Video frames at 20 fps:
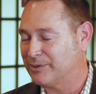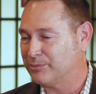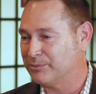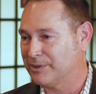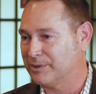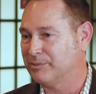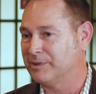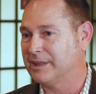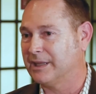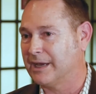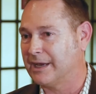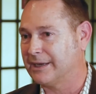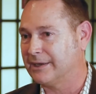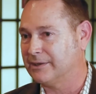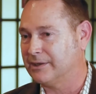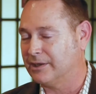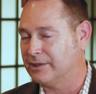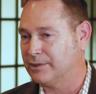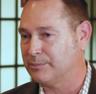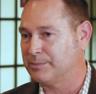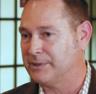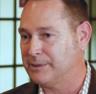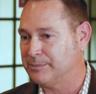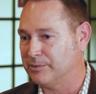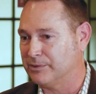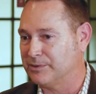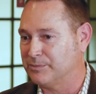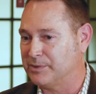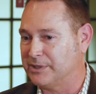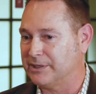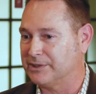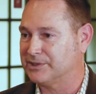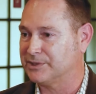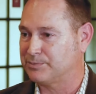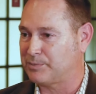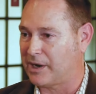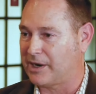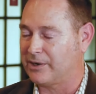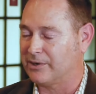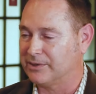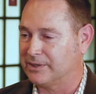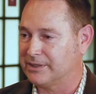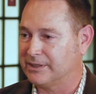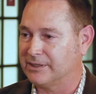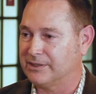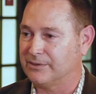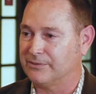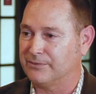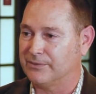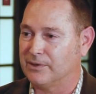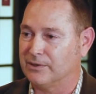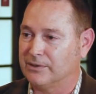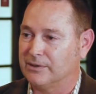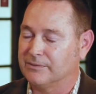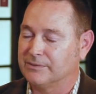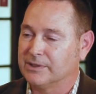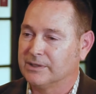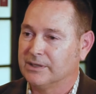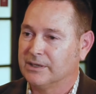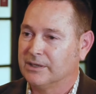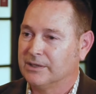We rely on other people to be inspired to get involved.